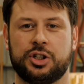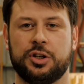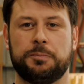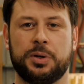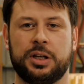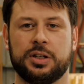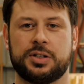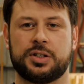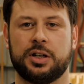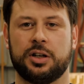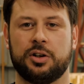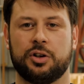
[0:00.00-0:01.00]
should be
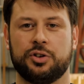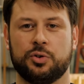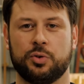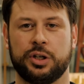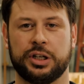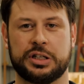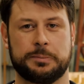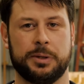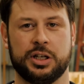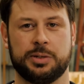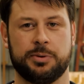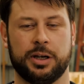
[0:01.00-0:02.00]
considered on your next
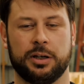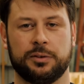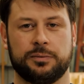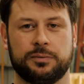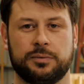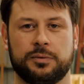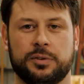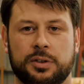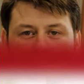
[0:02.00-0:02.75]
splashback. With